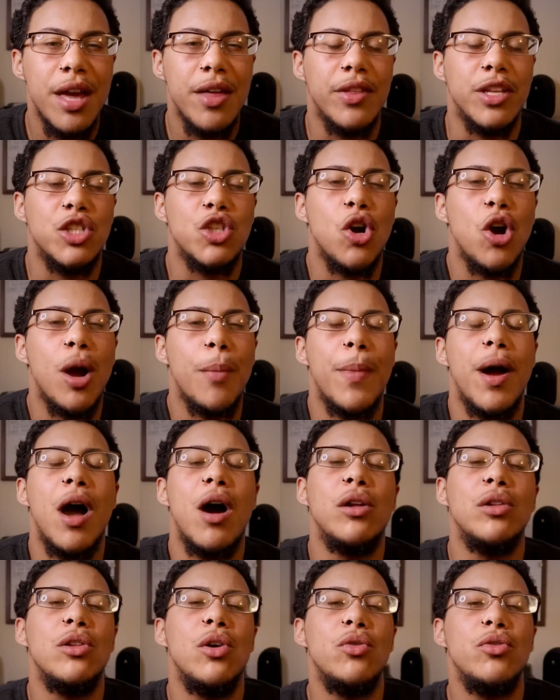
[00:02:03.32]
that talk about
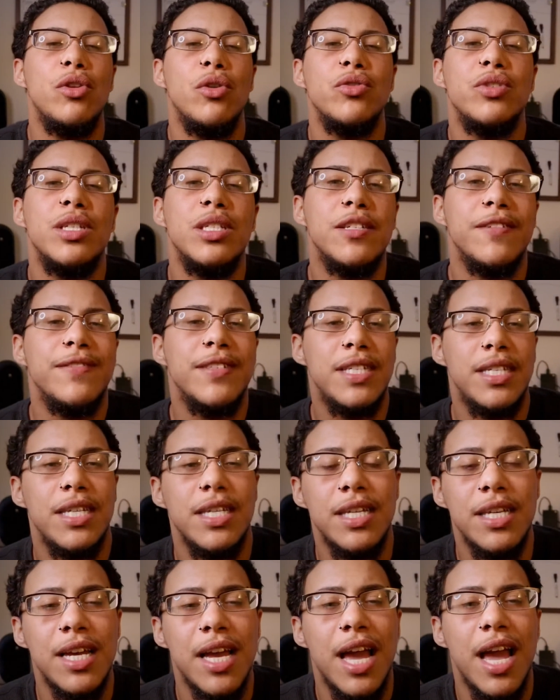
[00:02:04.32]
how low doses of
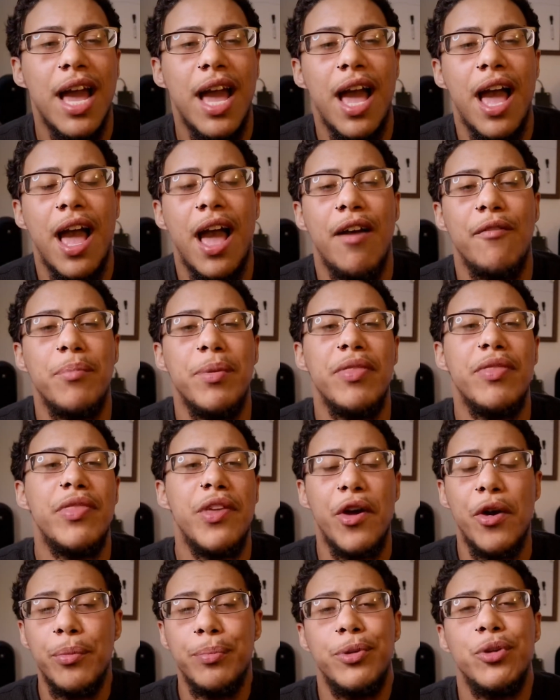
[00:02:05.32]
T have been
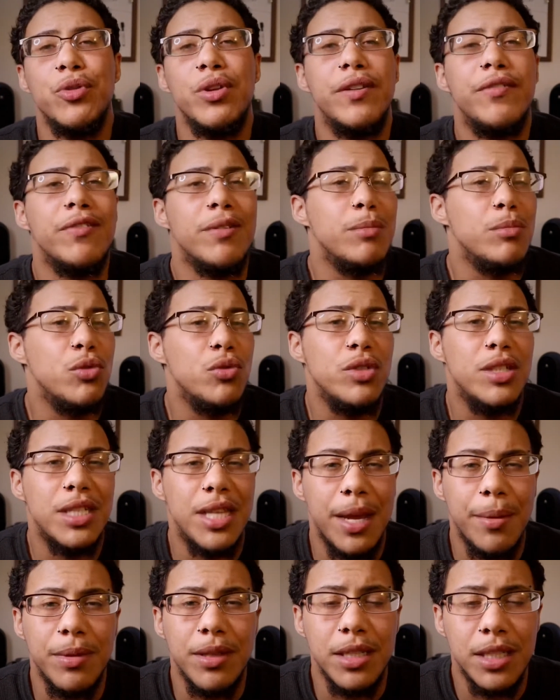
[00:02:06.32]
therapeutic for mood
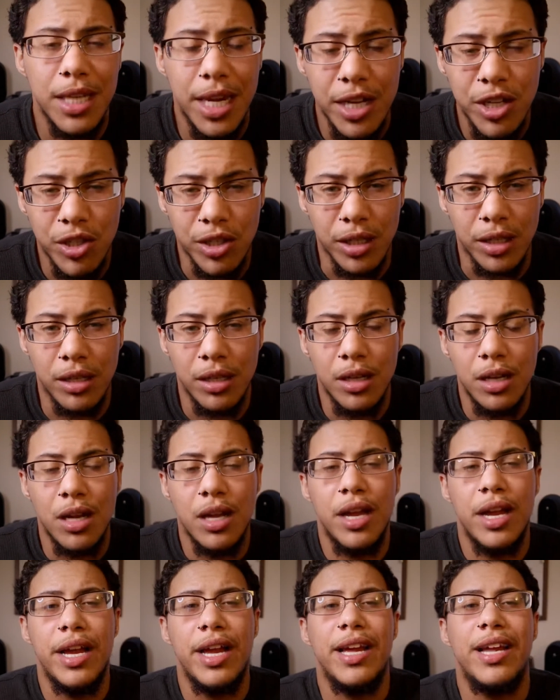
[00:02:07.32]
stabilization,
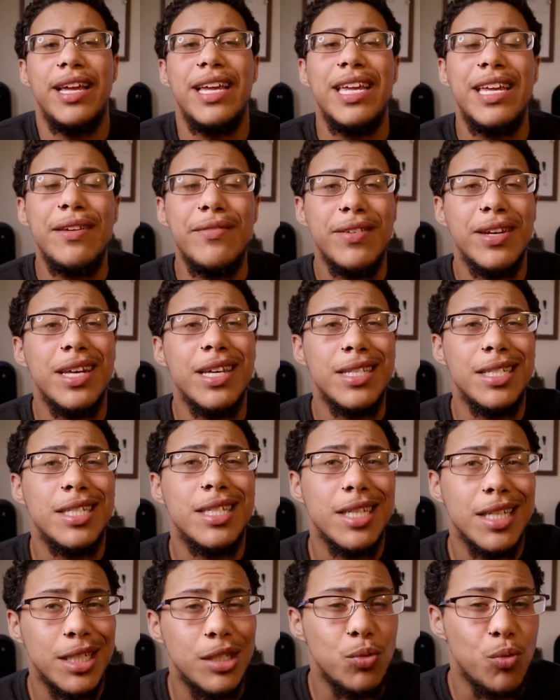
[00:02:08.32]
even in
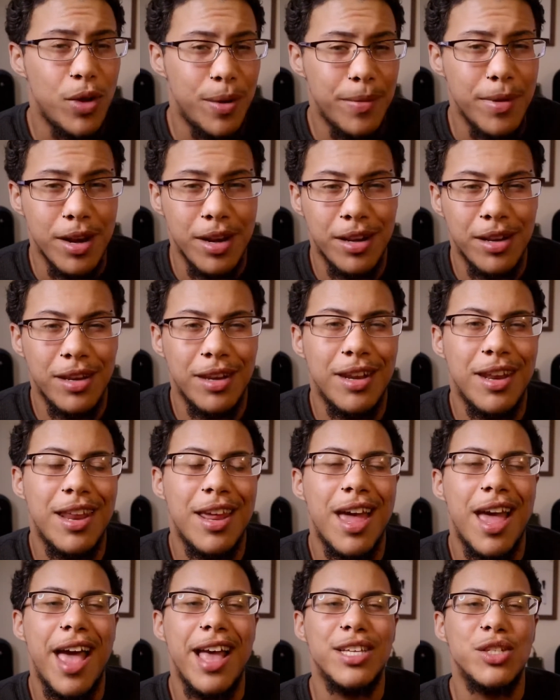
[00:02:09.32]
cis women,
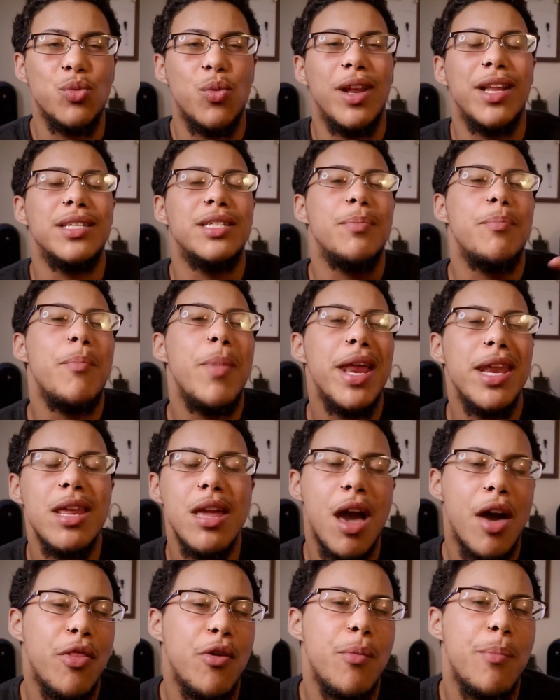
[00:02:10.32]
as well as
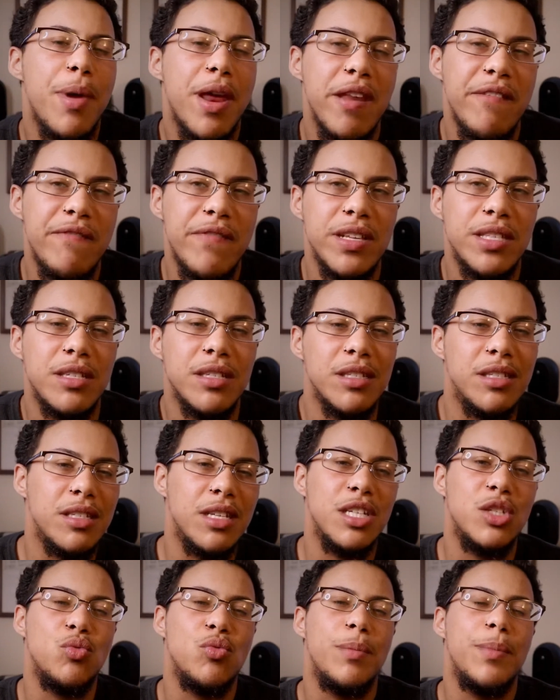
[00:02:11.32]
many other benefits in
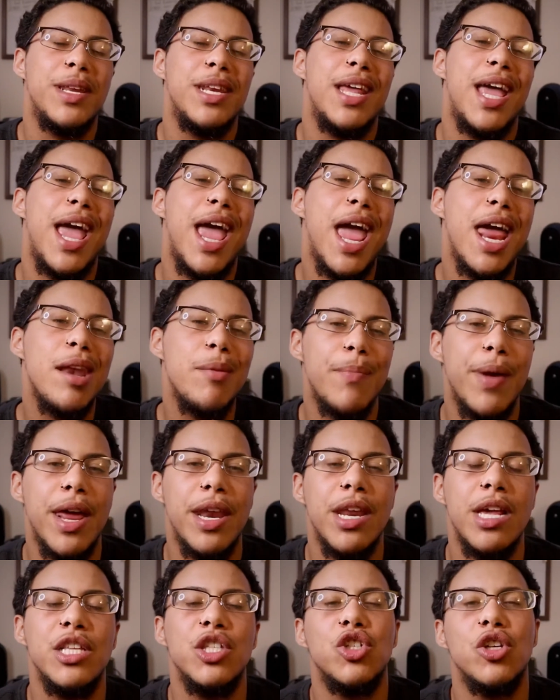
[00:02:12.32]
cis women and
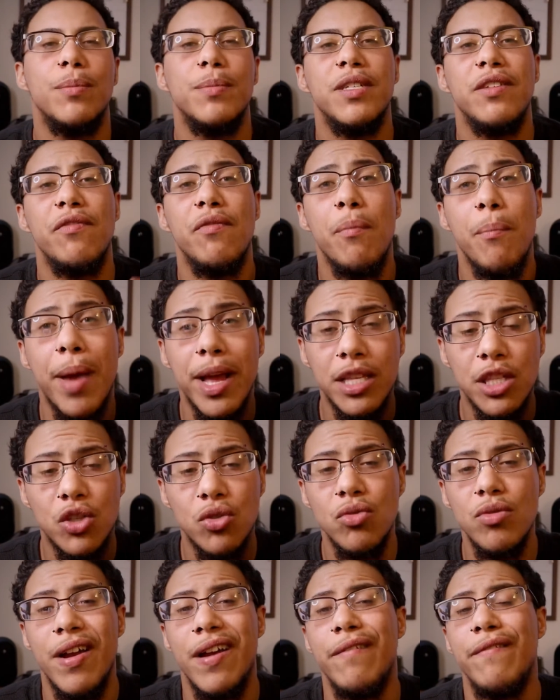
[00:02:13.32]
men in terms of
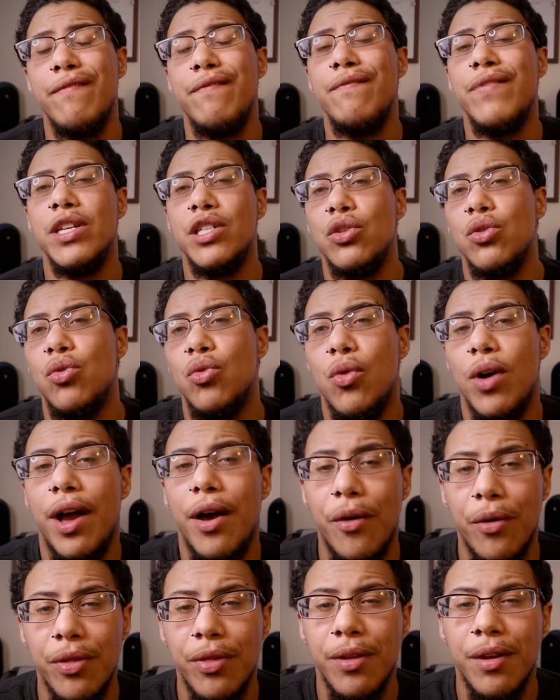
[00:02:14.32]
mental and physical
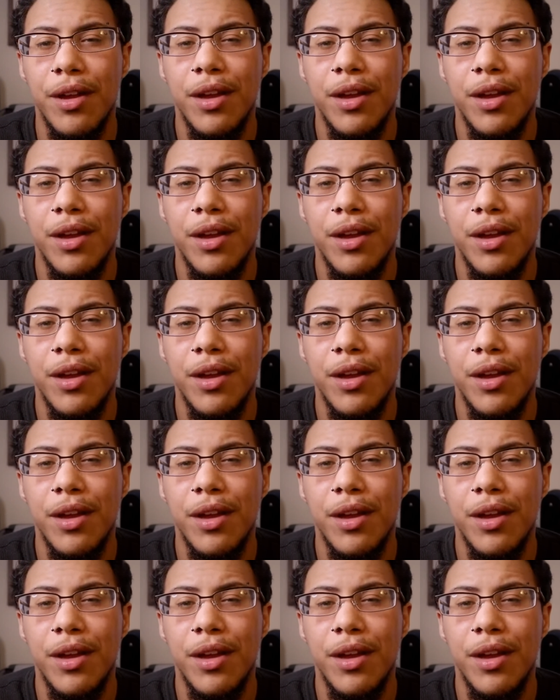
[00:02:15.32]
health.